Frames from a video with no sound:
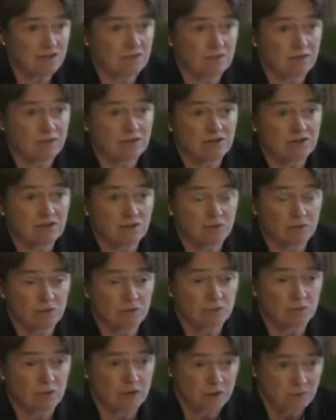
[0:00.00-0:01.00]
making sure that we
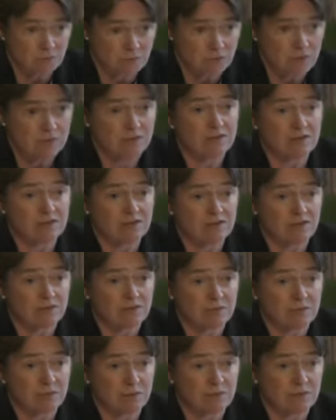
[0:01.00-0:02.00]
weren't putting data into
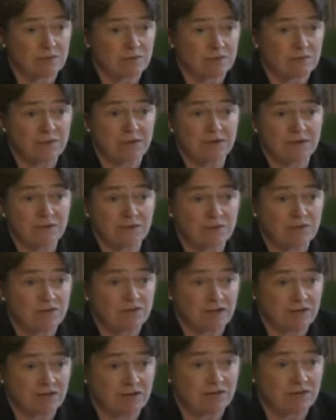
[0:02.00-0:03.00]
the public domain that wasn't
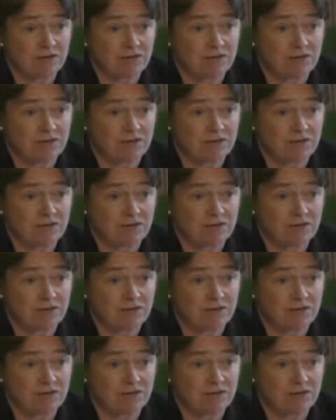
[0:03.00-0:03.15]
accurate.